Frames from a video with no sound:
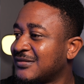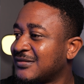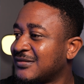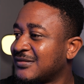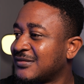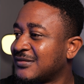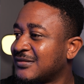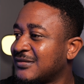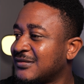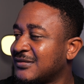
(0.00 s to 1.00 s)

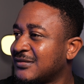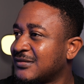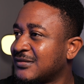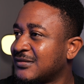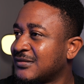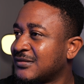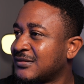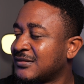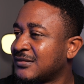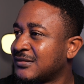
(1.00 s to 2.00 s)

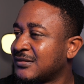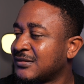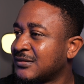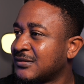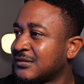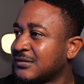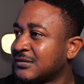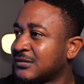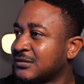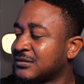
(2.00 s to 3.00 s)

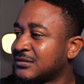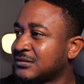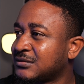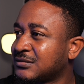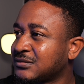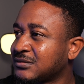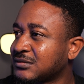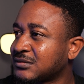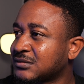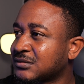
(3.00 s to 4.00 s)

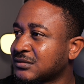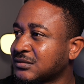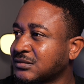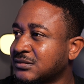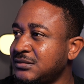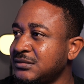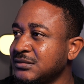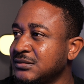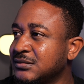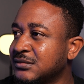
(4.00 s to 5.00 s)

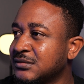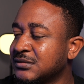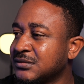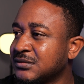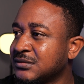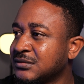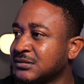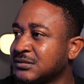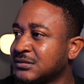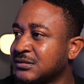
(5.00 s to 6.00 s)

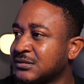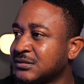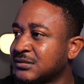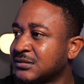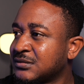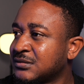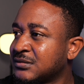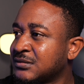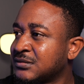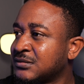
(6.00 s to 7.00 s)

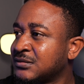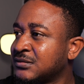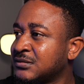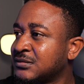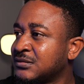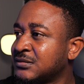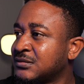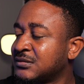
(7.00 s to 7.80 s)
(not speaking)